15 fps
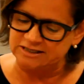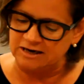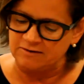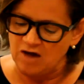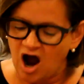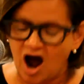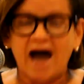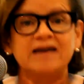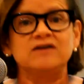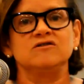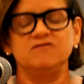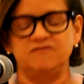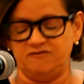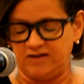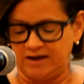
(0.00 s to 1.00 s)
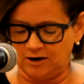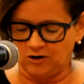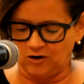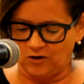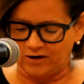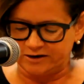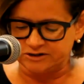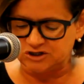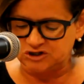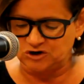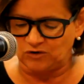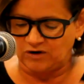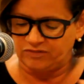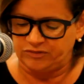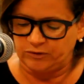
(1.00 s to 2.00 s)
to heighten fear and
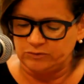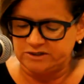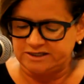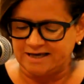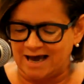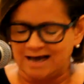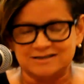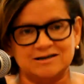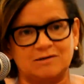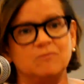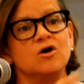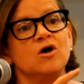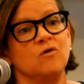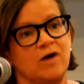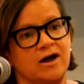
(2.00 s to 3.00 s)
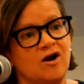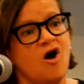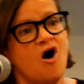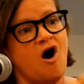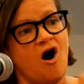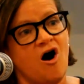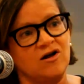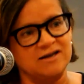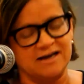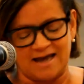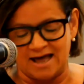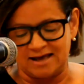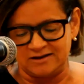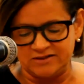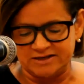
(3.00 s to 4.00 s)
stir enthusiasm, right? All
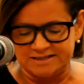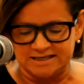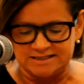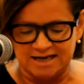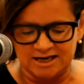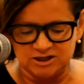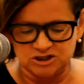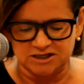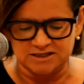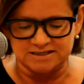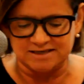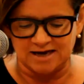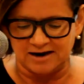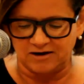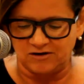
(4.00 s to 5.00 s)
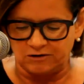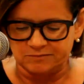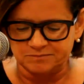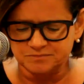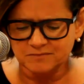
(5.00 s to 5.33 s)
again in this attention cycle.